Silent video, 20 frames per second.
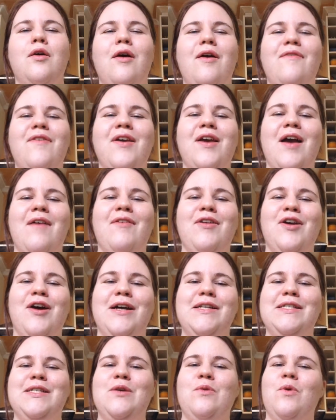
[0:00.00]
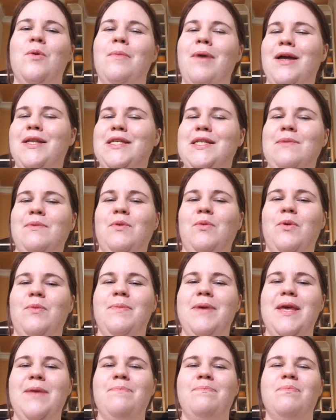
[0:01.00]
Now I think I have an idea what my daemon would
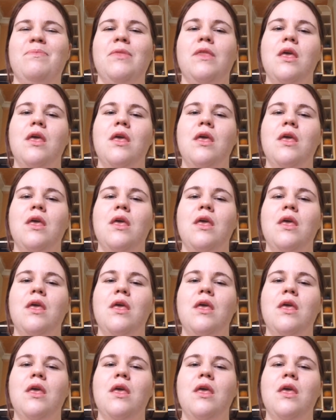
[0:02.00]
be.